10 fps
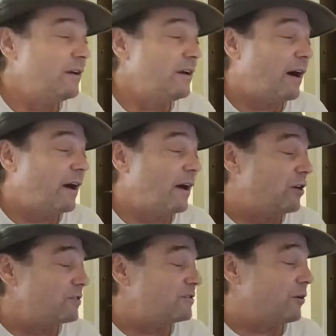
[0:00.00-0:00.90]
I
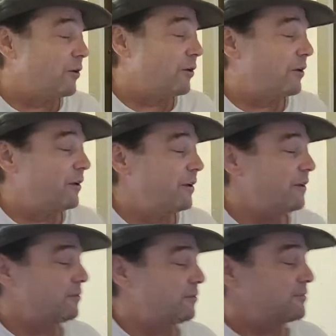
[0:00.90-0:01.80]
also heard,
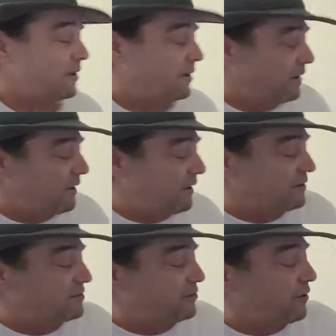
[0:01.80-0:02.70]
wish I could get out of
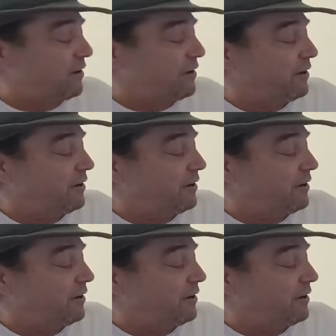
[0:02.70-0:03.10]
the screen.